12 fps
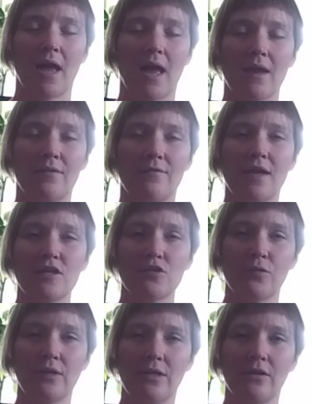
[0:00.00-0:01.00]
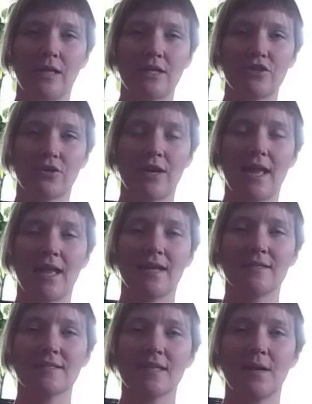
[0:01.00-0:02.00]
And And eventually you'll let your
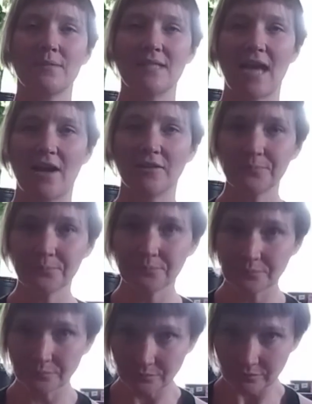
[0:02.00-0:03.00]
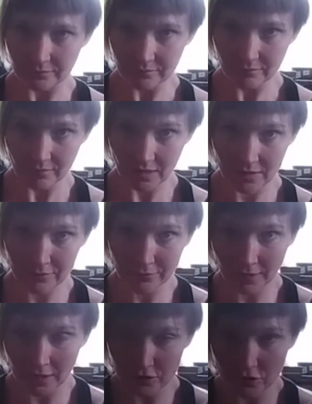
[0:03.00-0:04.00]
hands come down and
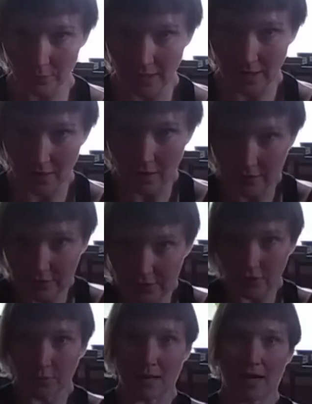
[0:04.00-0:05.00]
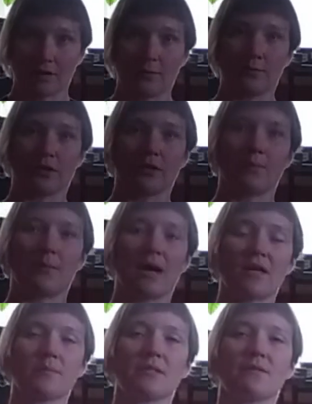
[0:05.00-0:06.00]
find your way onto your bottom. Bring the
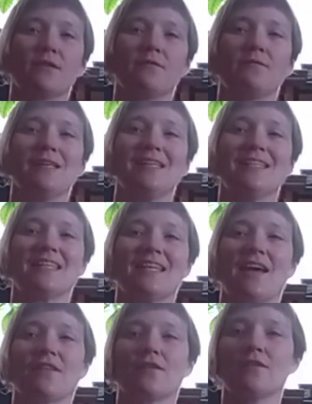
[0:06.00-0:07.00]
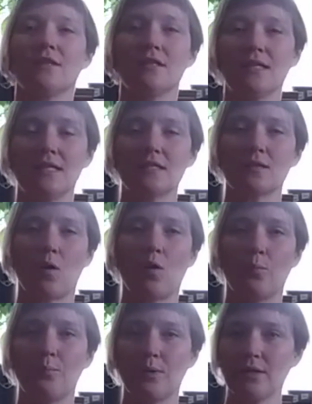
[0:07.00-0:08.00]
bottoms of the feet together, the knees
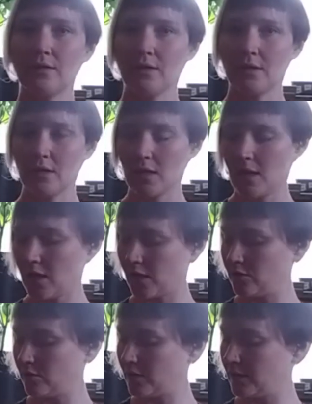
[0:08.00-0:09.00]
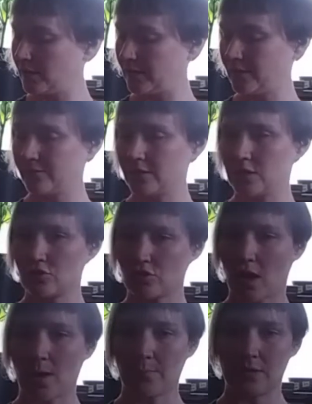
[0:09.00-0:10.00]
open, and you can lift and
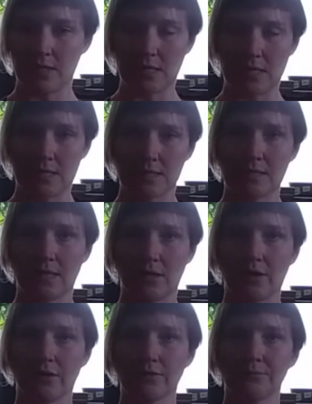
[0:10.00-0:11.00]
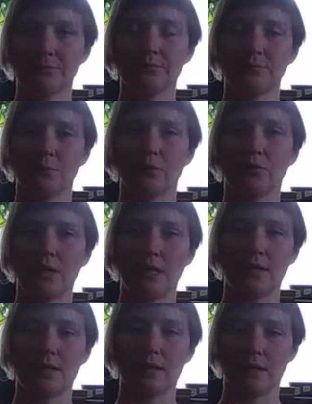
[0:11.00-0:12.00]
drop the knees here.
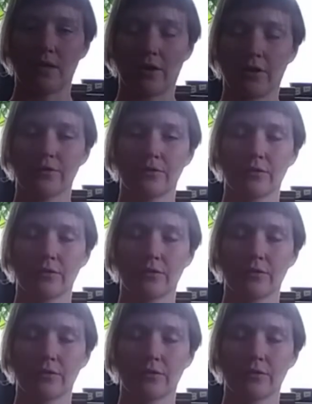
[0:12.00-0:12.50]
Breathing here.